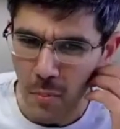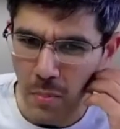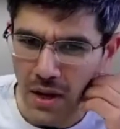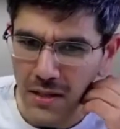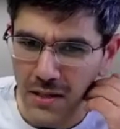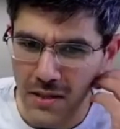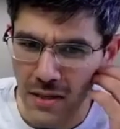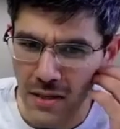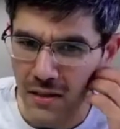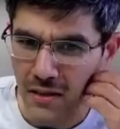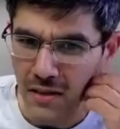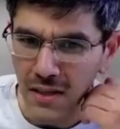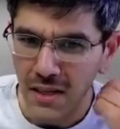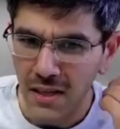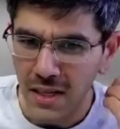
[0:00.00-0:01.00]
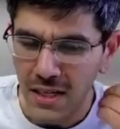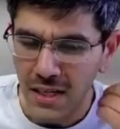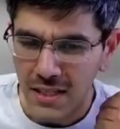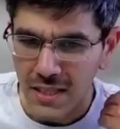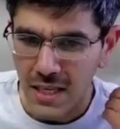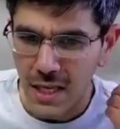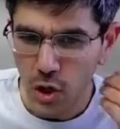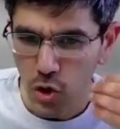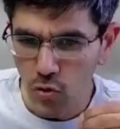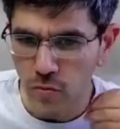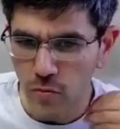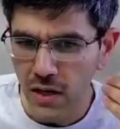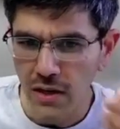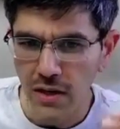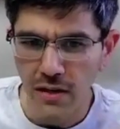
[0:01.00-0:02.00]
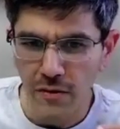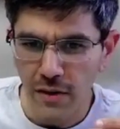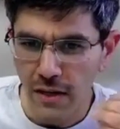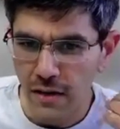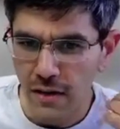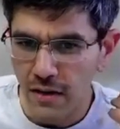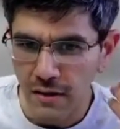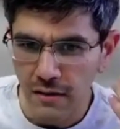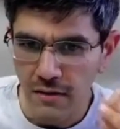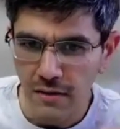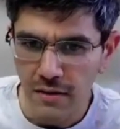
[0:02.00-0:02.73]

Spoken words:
but it's a human driven